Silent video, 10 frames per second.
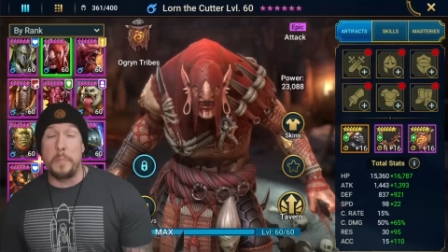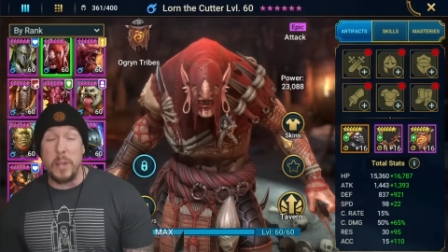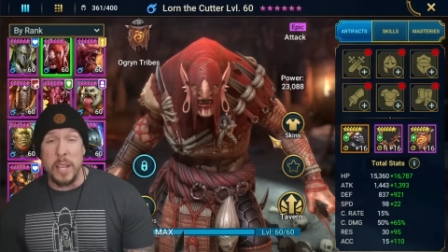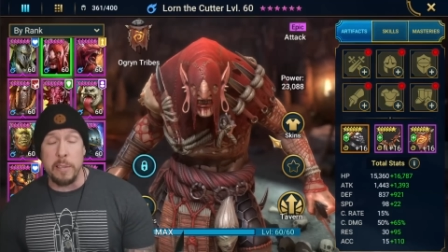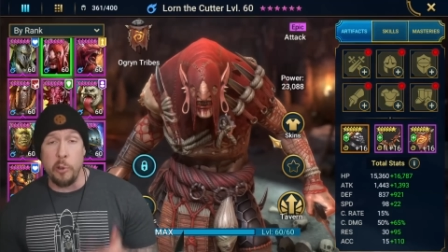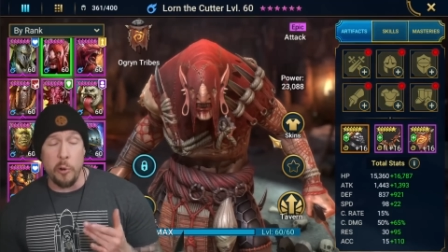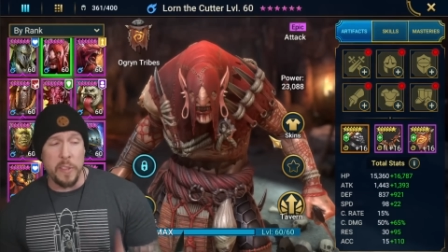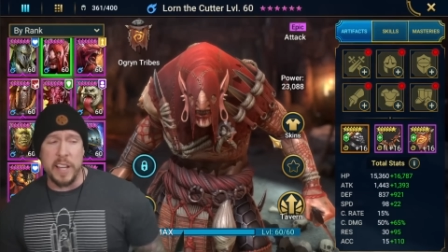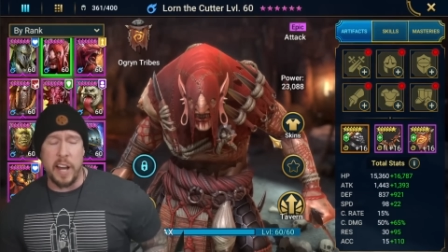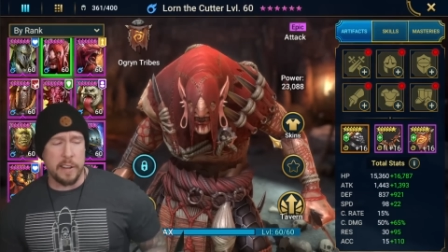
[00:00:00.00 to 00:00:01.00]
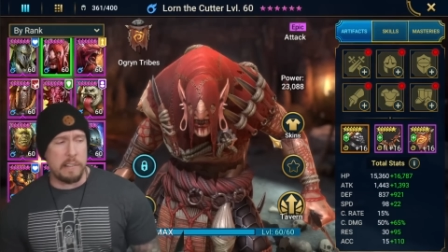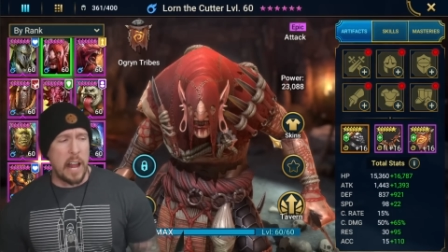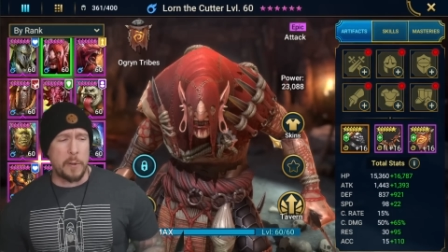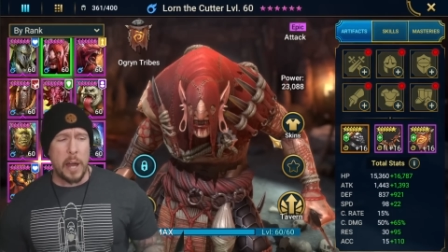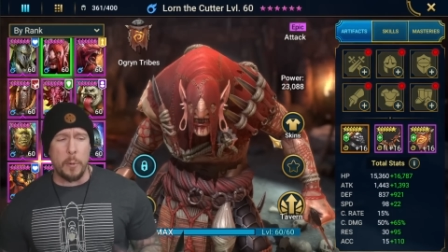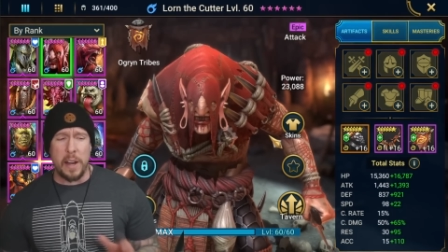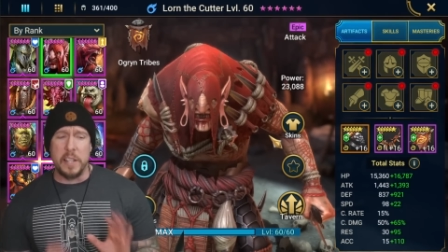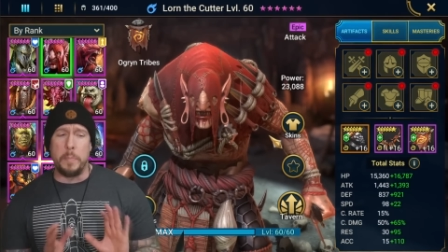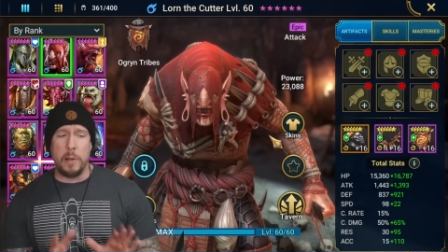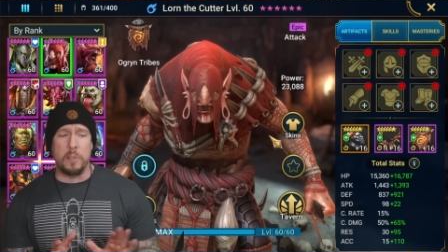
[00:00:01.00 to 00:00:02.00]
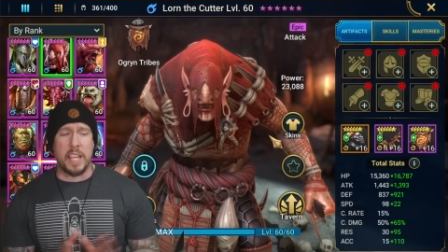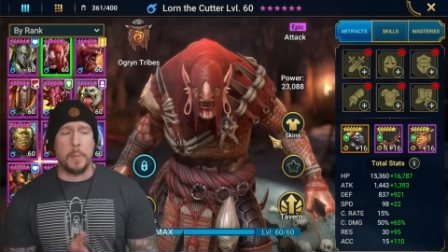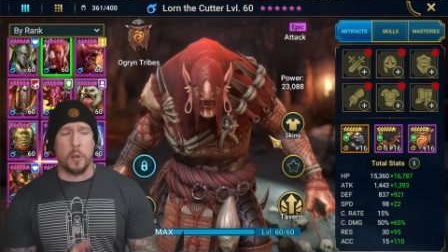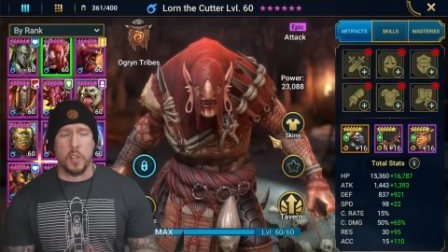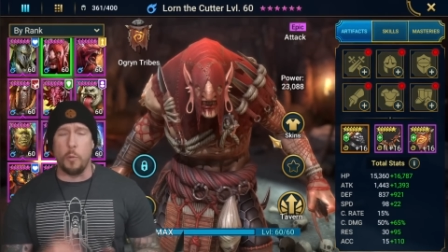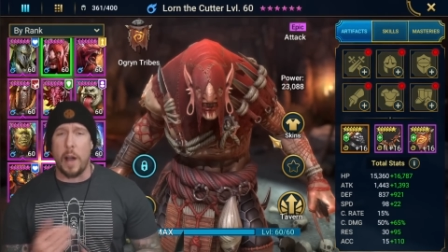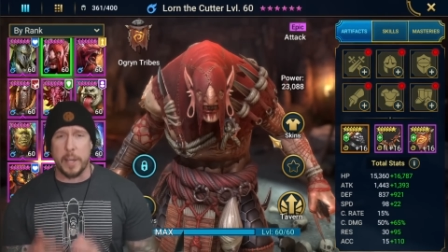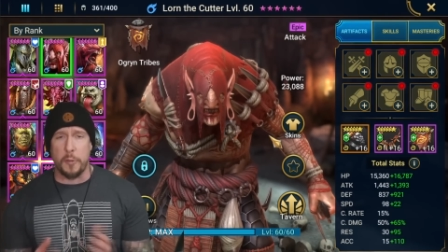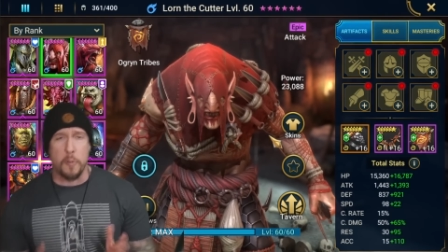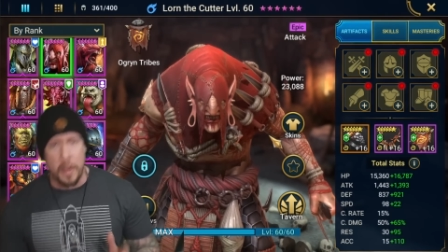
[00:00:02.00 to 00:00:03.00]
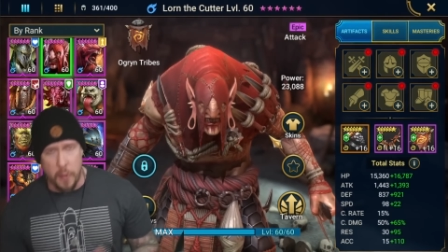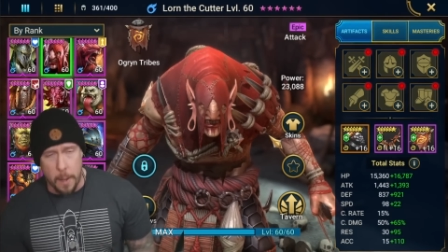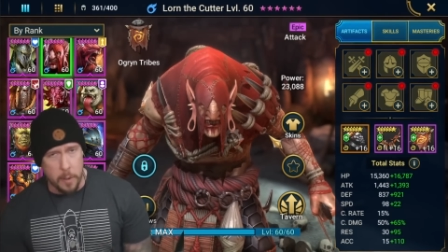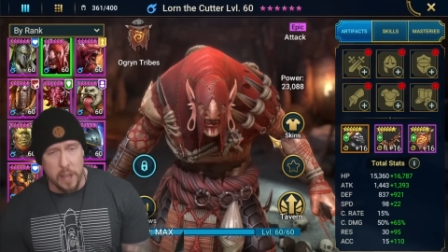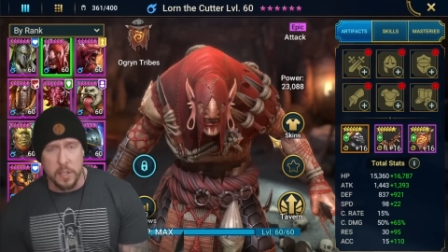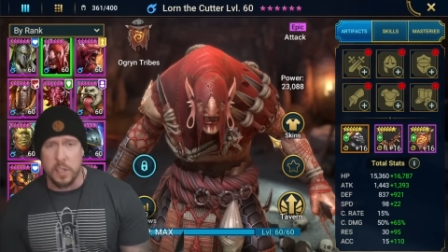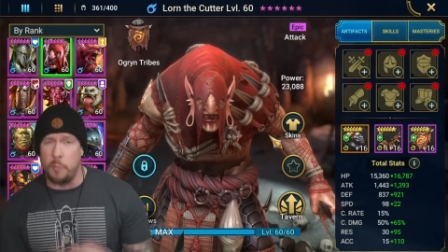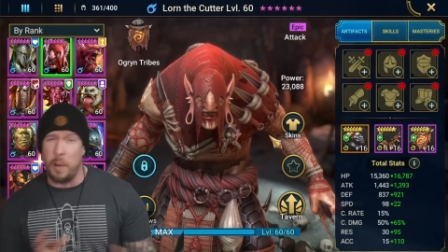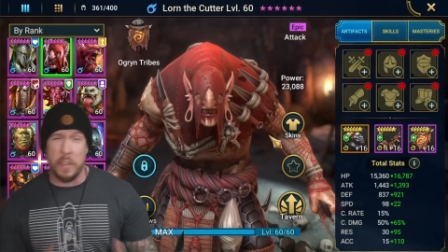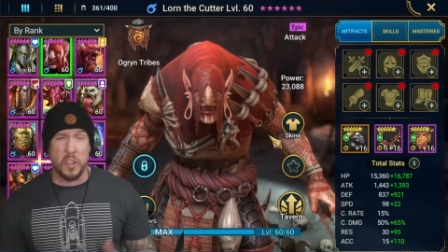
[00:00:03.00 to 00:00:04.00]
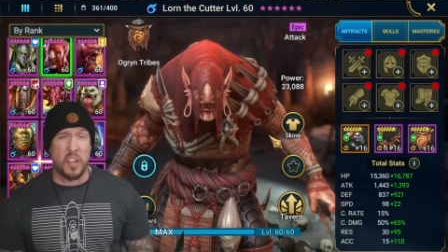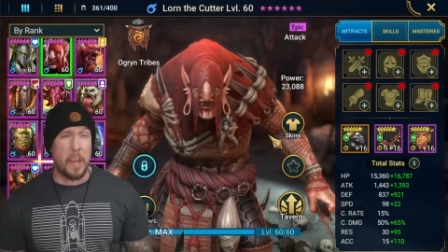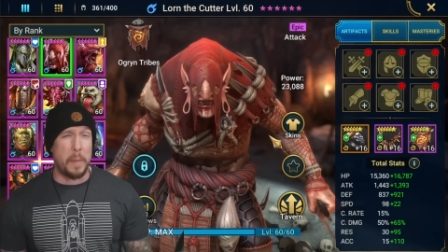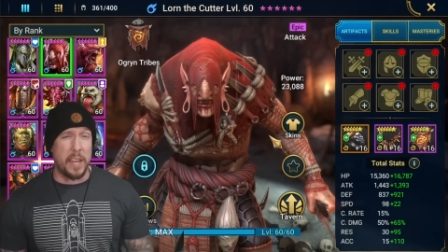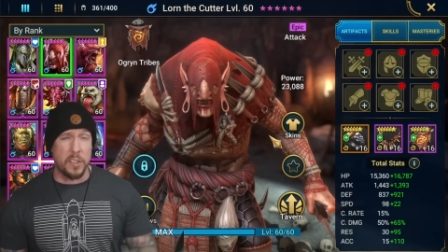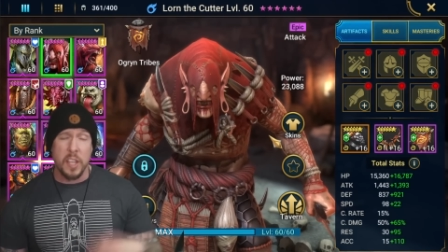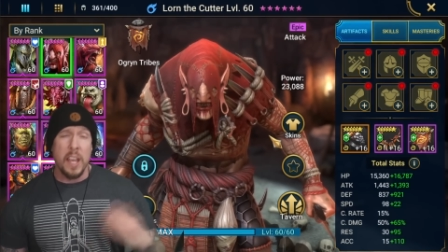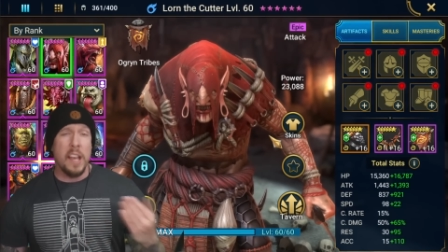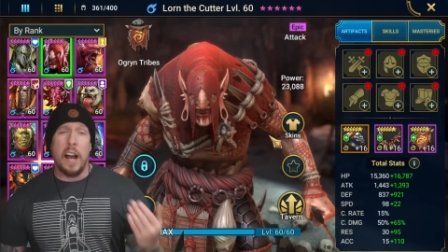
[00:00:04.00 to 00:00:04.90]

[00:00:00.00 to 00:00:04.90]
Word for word: building Lorne the Cutter, and I kind of wanted to build him or just walk you through my thought process on one of these champions.